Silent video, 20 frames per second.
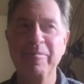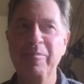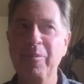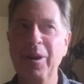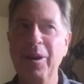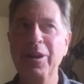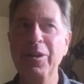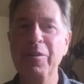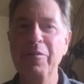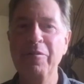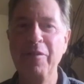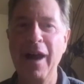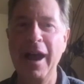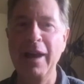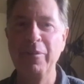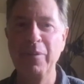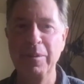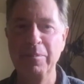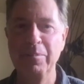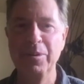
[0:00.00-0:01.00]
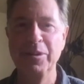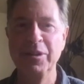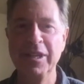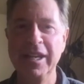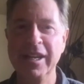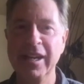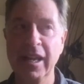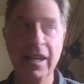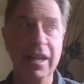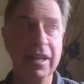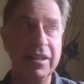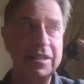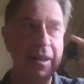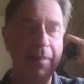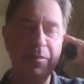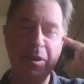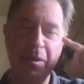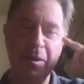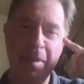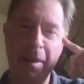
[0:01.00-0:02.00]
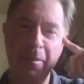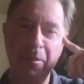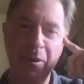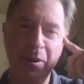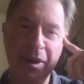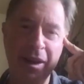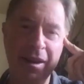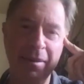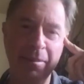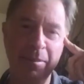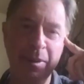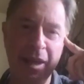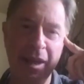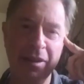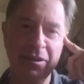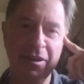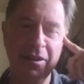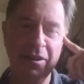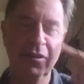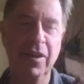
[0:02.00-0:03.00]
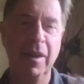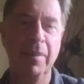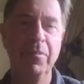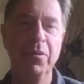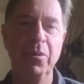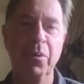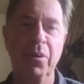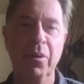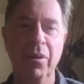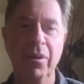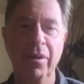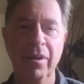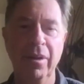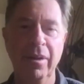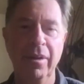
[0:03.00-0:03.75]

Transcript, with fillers: Where do you find what preceded it except in memory? But that's conceptual